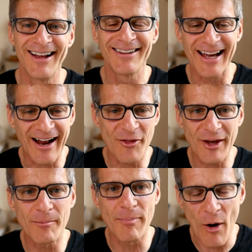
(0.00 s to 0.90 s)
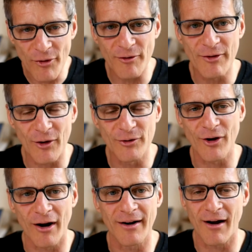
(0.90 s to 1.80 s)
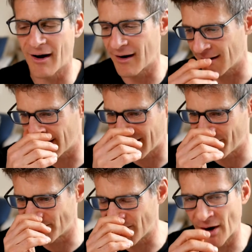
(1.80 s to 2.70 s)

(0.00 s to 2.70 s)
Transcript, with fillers: Like, I think both of those are, are, um,